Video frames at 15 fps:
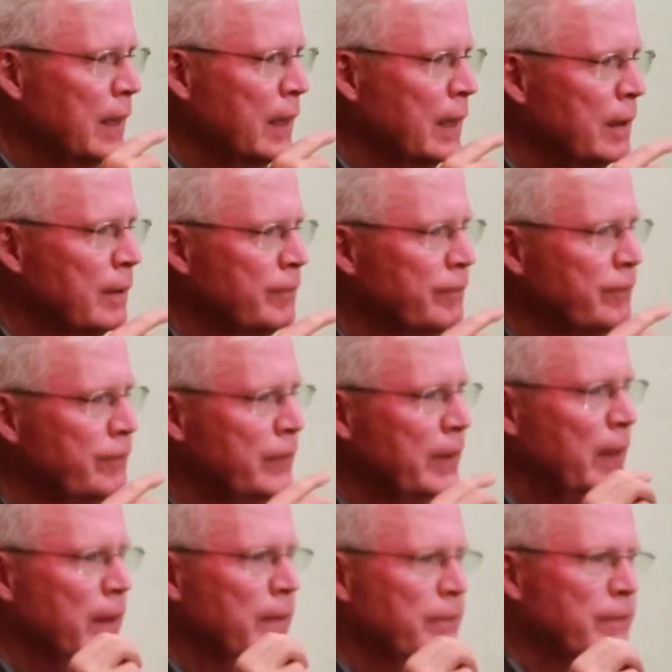
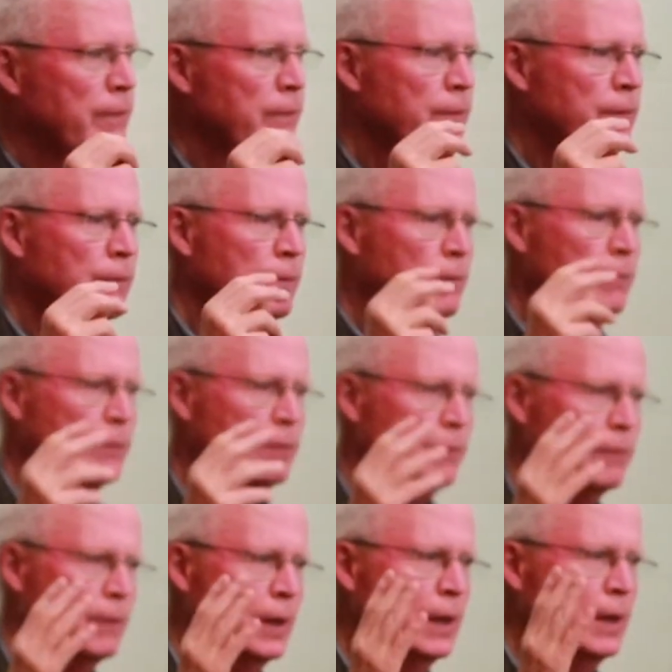Now,
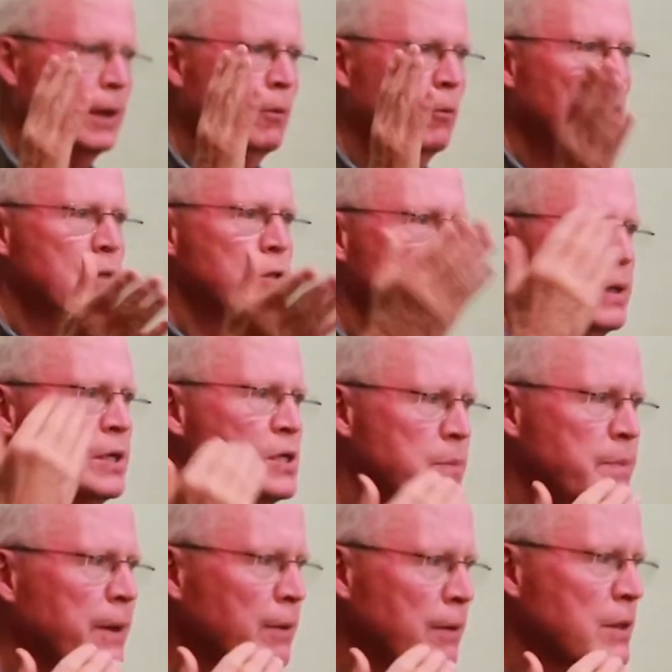once we
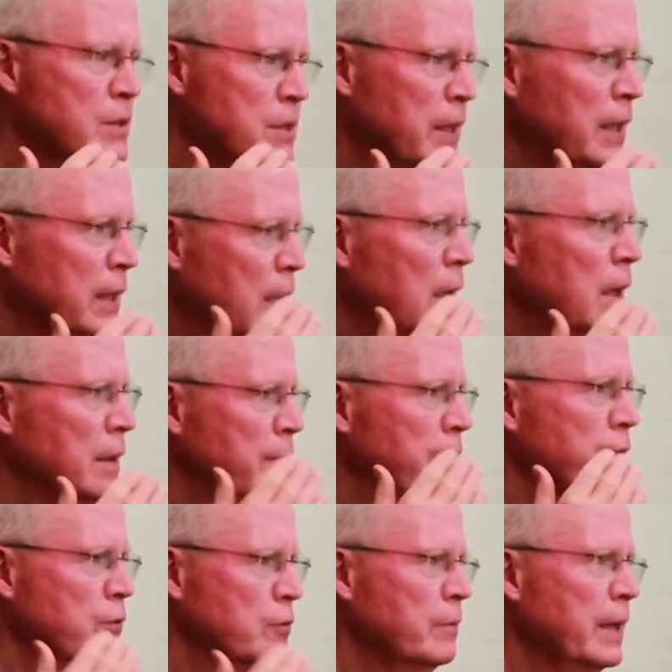experience any
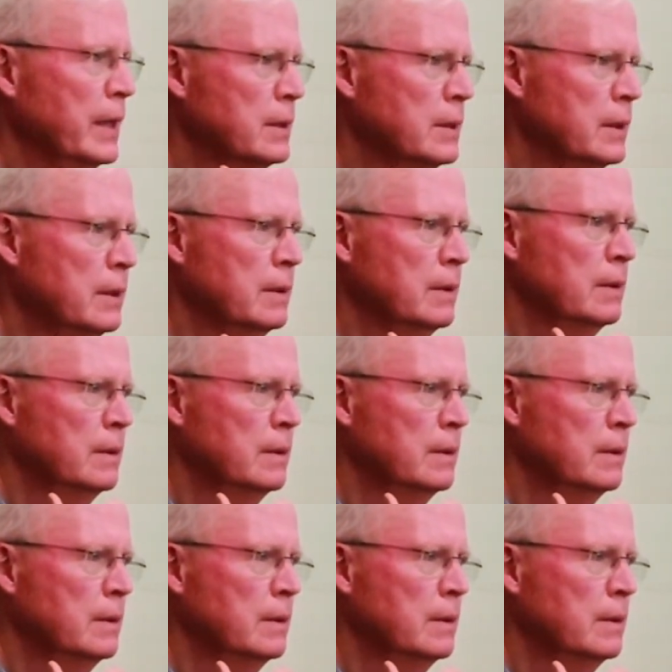kind of threat,